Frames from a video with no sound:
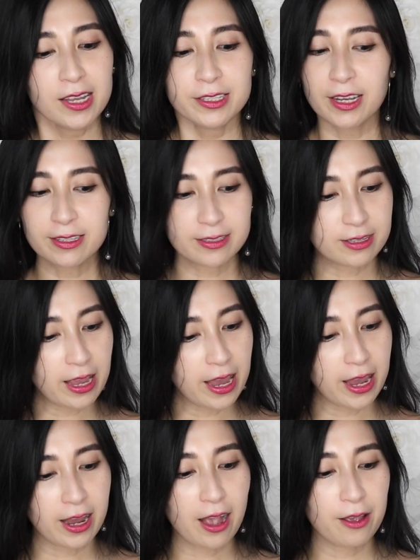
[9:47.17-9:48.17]
Just
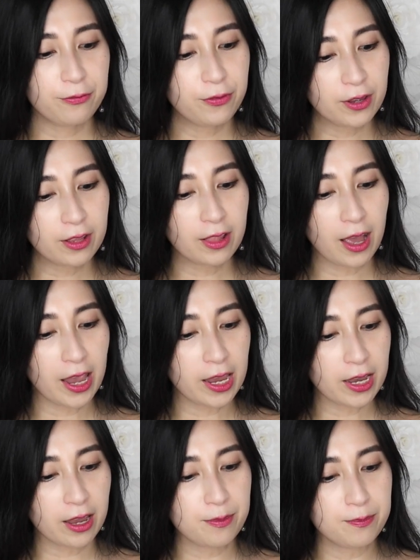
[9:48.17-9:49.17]
saying, I feel
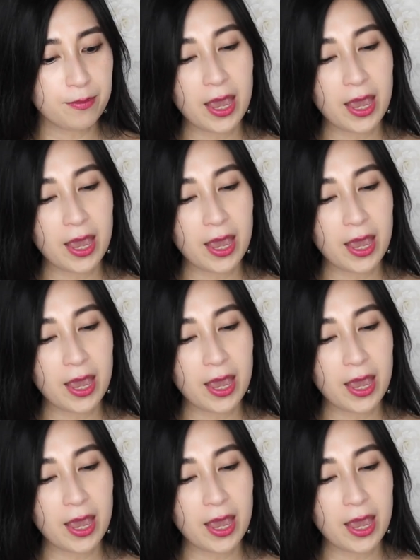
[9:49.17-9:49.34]
like it